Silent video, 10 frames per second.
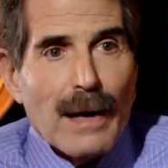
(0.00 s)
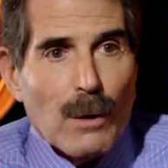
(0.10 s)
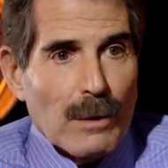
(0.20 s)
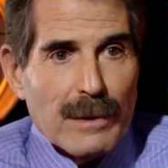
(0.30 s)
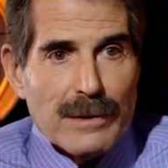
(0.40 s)

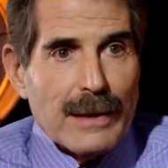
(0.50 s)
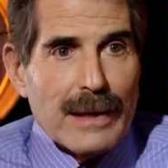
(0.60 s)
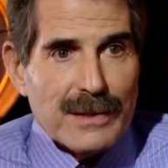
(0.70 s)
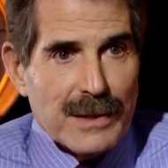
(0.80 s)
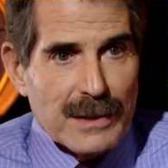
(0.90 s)
power and
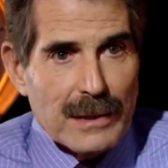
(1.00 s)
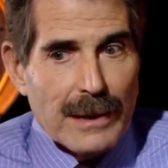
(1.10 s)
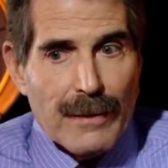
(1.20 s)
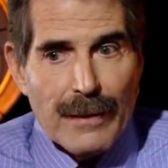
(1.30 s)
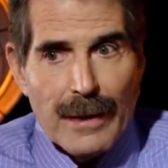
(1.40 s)
nonsense
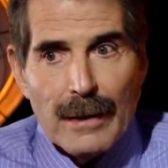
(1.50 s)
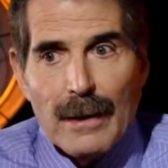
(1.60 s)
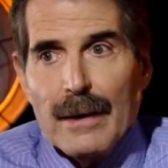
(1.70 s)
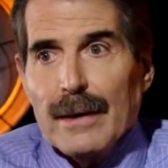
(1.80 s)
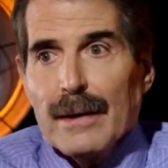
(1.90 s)
like that,
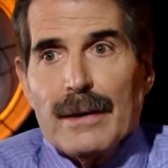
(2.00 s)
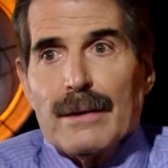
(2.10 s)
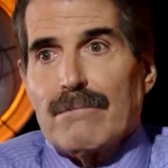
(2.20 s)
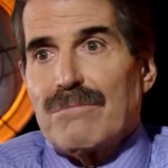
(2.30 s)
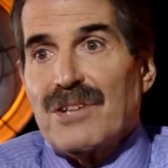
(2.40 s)

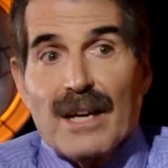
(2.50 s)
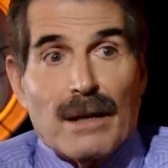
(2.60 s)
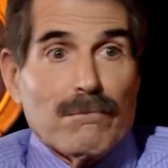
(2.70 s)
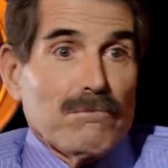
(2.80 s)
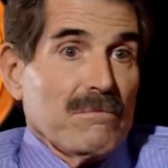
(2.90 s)
in
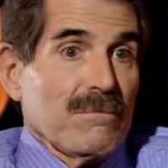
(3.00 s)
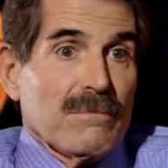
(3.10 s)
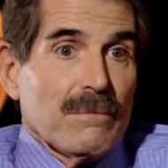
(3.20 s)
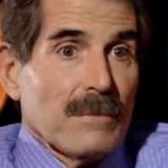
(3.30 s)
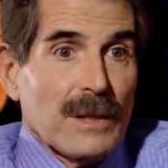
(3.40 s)
ten
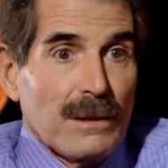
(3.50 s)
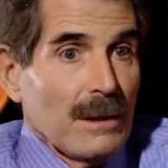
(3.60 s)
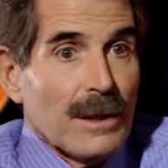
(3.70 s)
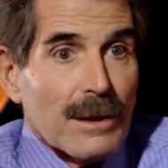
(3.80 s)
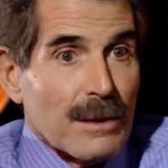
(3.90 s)

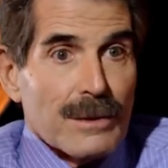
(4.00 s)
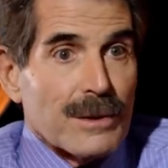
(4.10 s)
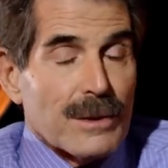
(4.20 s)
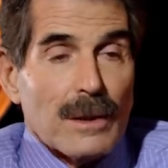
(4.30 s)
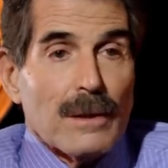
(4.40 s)

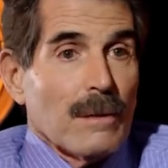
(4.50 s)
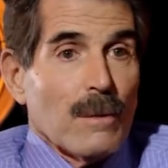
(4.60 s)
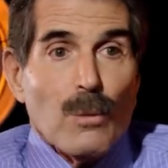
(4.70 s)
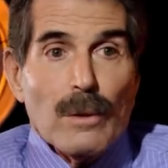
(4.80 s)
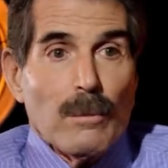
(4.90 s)
years,
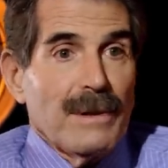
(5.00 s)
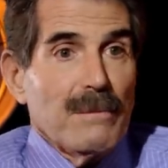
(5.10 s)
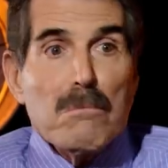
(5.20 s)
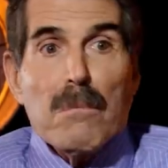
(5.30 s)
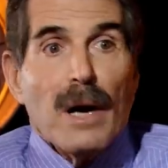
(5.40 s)
we'll be
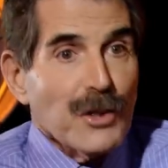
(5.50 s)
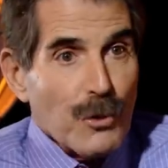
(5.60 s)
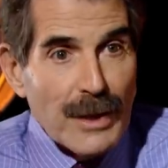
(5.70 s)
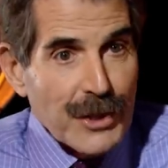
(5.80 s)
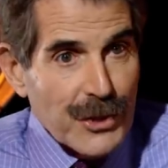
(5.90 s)

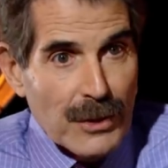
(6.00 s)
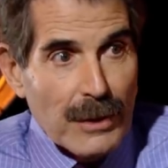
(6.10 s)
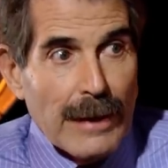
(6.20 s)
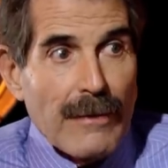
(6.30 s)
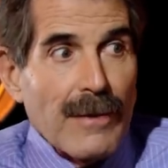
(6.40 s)
much
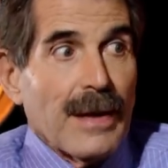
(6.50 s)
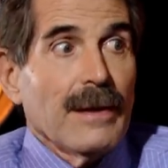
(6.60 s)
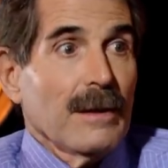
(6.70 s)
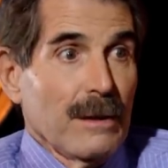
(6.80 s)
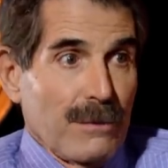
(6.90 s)
richer. And
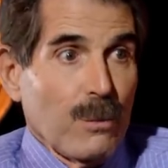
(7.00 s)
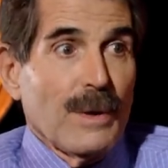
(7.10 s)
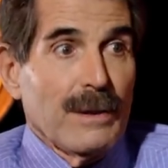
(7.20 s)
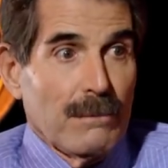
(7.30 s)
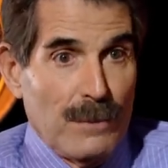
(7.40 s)
then if
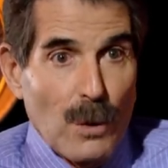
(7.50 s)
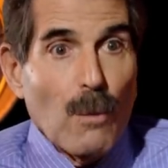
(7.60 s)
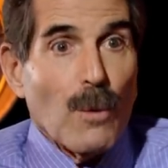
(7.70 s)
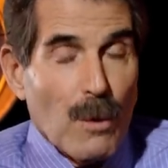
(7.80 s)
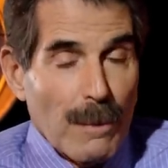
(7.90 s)
we
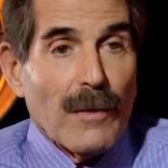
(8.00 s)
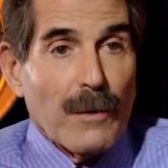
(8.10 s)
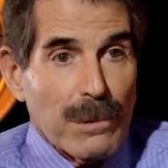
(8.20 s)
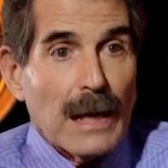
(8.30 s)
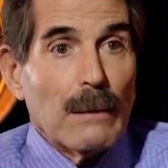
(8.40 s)
know more about
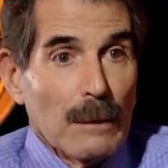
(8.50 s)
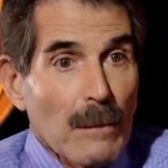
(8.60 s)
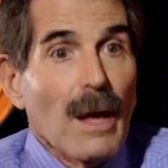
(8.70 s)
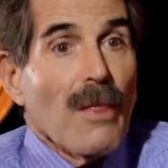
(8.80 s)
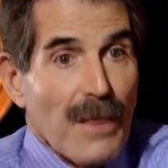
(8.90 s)
the problem,
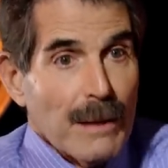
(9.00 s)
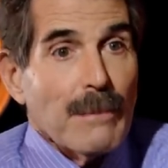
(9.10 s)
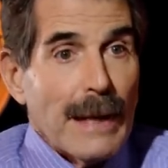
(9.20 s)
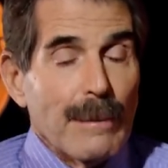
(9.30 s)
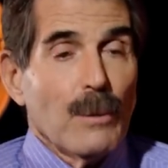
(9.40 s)
then
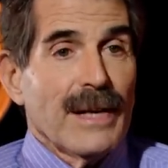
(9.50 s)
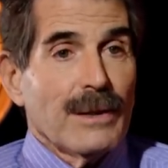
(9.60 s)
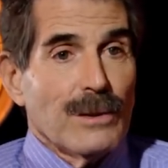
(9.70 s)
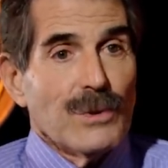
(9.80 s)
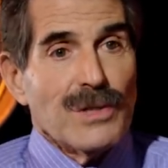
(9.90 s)
maybe we
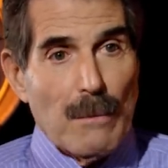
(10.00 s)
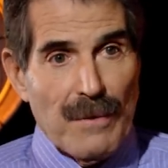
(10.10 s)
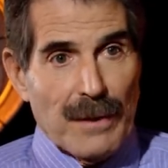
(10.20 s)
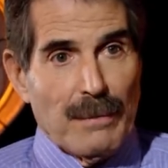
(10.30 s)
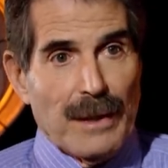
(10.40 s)
can do
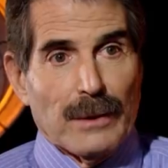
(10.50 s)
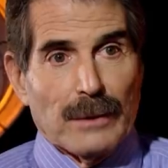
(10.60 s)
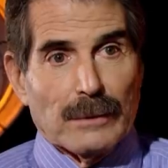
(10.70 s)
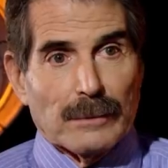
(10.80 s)
something about it.